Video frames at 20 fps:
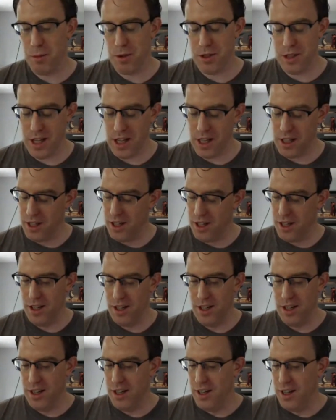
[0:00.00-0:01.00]
to take,
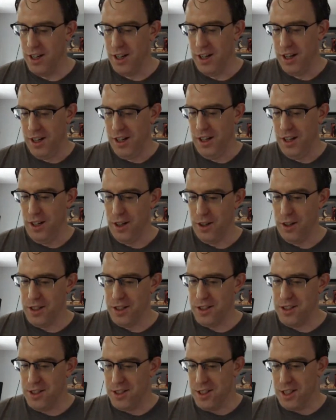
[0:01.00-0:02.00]

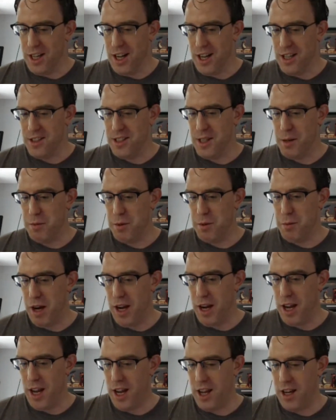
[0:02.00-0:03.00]
this is a concept in my
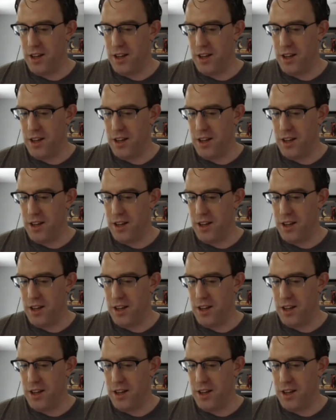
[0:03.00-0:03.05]
head,